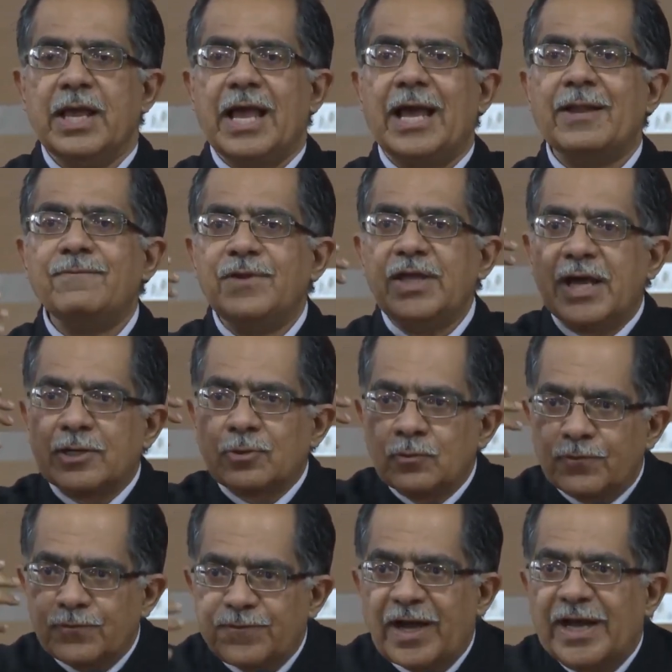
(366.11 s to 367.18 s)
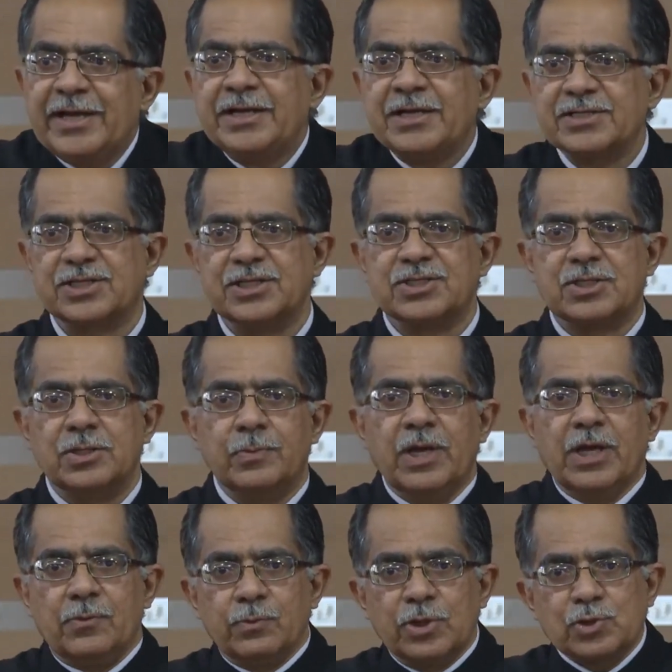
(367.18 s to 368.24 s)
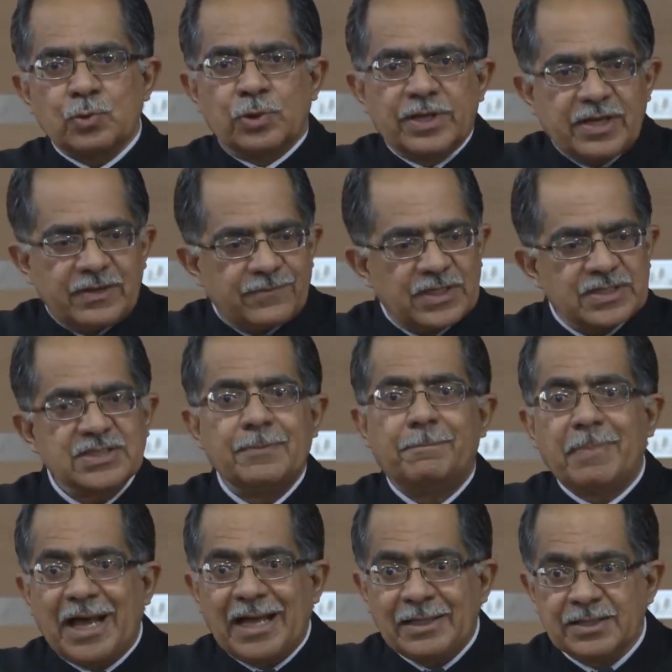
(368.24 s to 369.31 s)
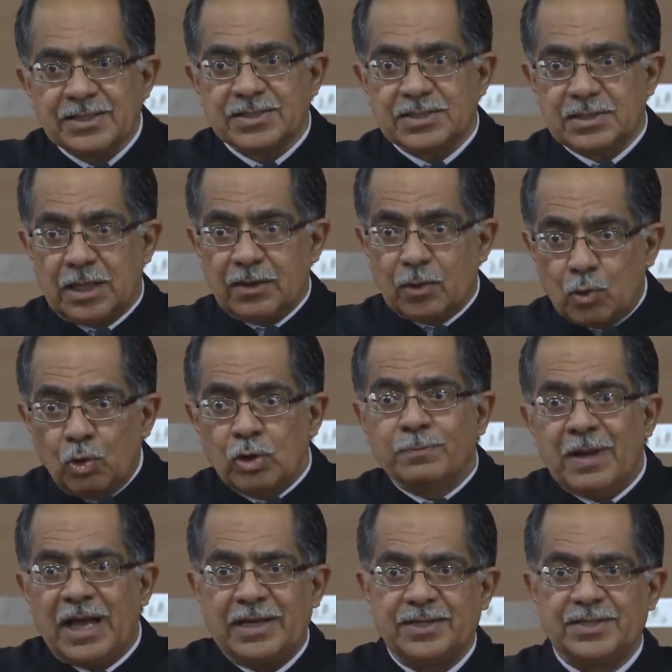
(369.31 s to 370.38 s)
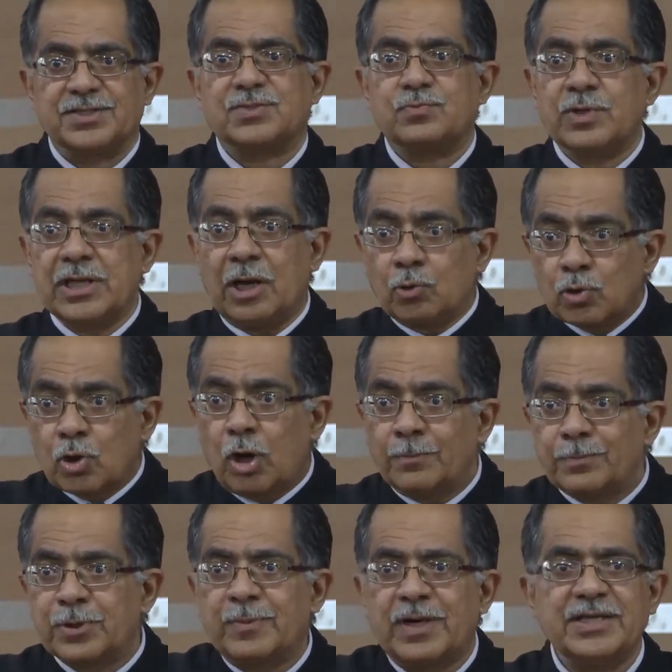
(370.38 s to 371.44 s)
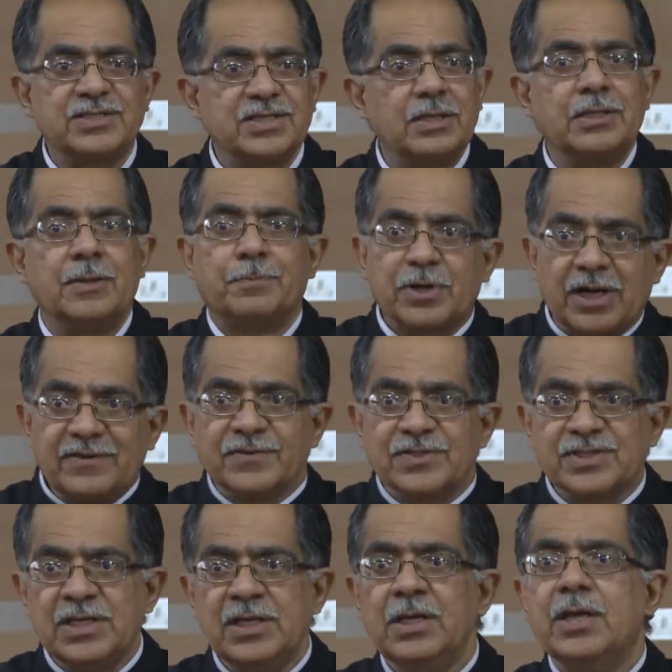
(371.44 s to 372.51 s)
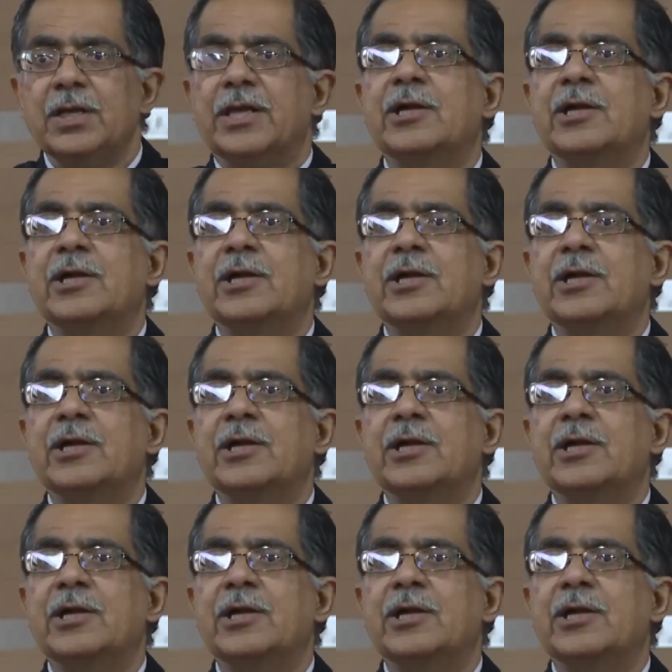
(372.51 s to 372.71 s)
and we had to find a system which would give us a balance, a good balance, without compromising the privacy.